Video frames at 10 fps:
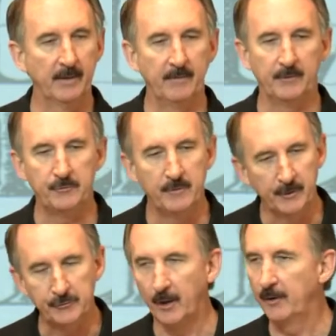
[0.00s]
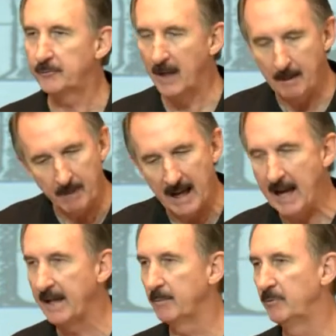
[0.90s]
uh, the, the church got
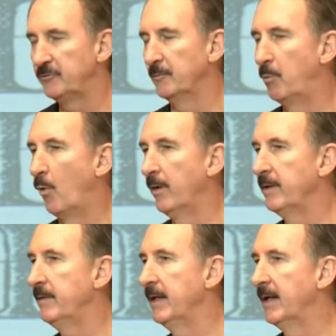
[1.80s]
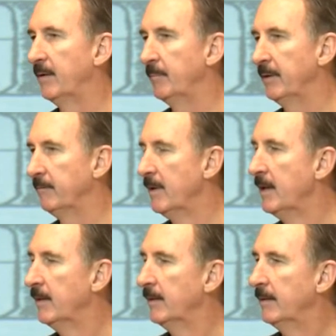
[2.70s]
behind them and supported them. And
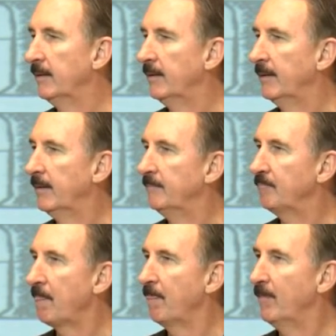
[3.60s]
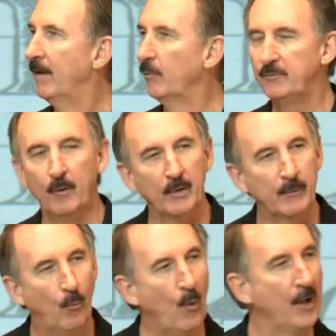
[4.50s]
there was only
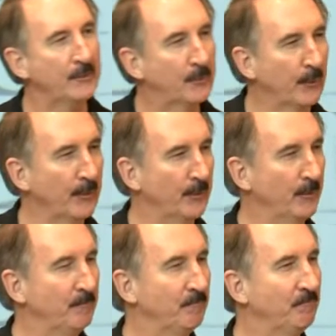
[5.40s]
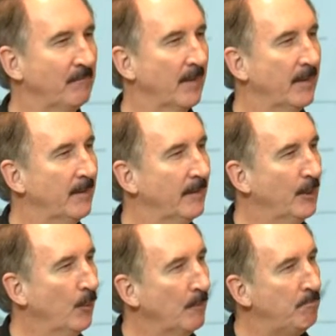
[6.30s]
one group
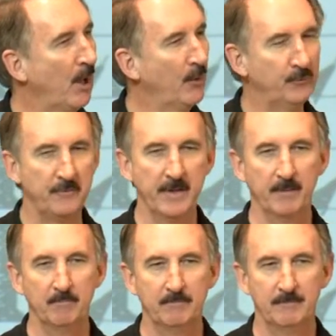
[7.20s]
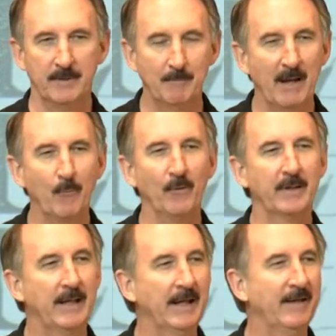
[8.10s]
who opposed them. Anybody want to
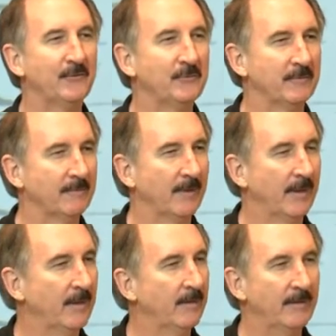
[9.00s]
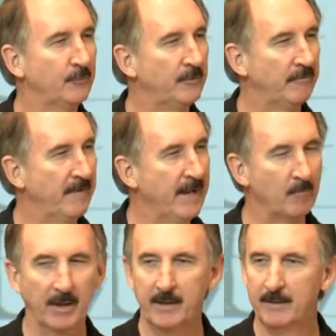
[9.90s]
guess? It was their
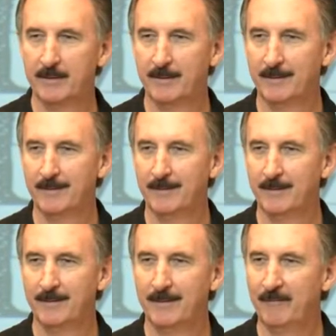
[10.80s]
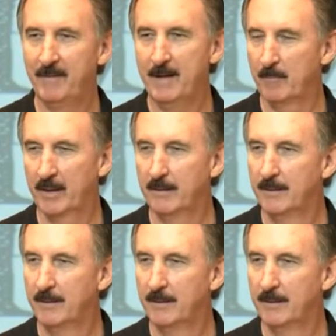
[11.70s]
family. Their family